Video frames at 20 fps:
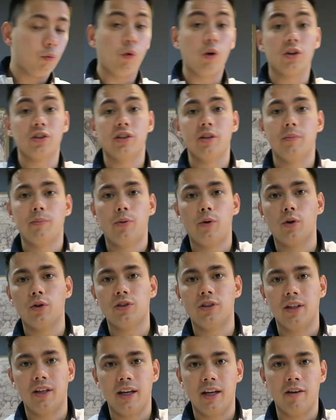what's
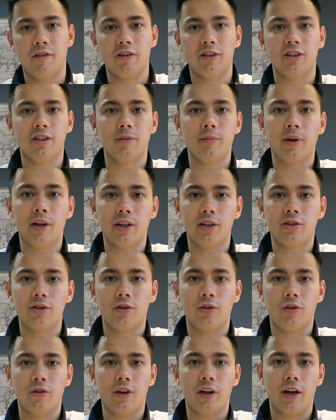important here is to make
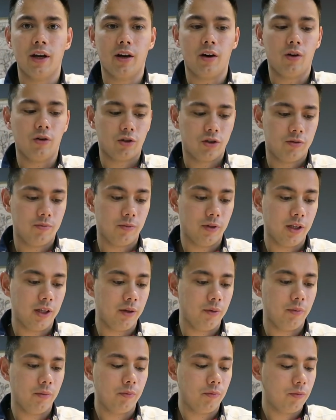sure that
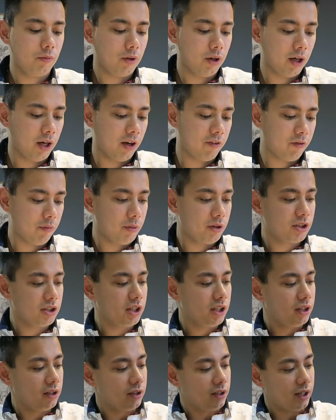ultimately I have a
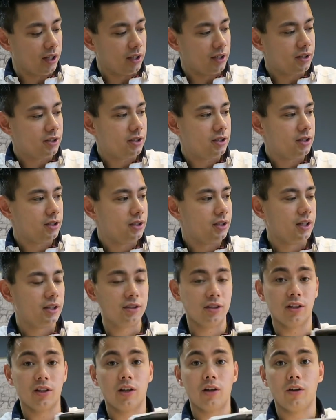machine that
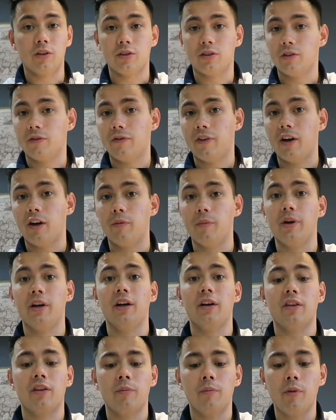isn't going to fail me.
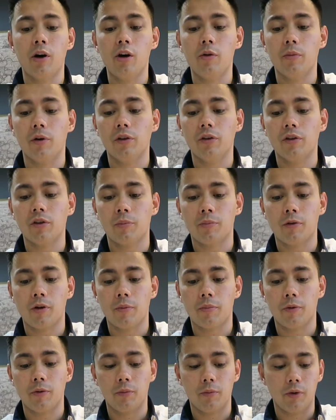And at the moment, the
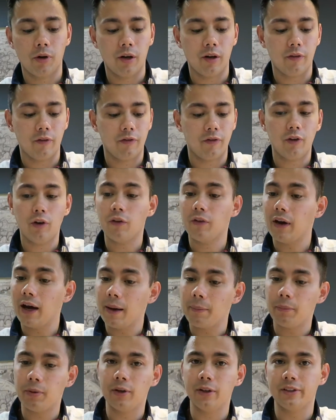problem with not
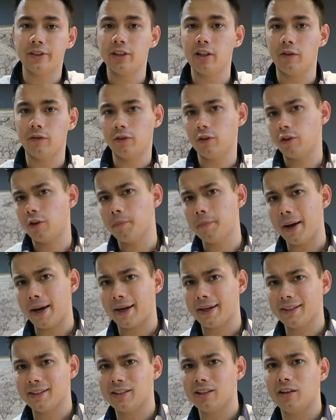Apple itself, not the
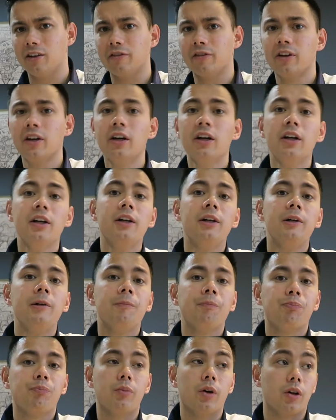Mac itself,
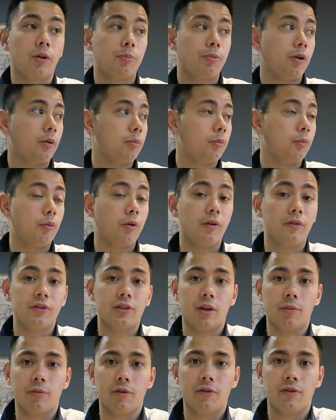But the problem with
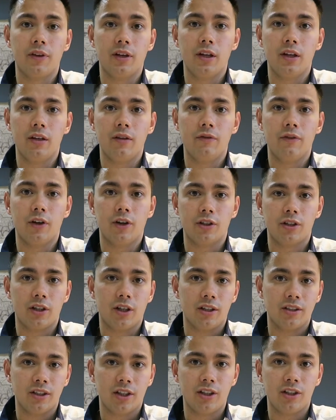some of the
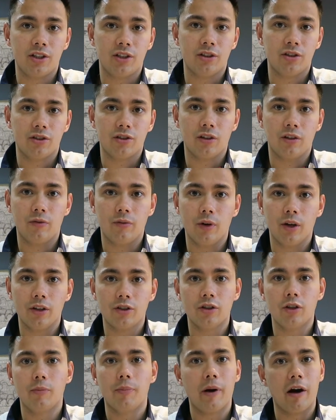virtualization software,
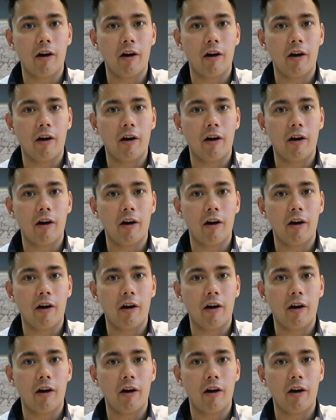so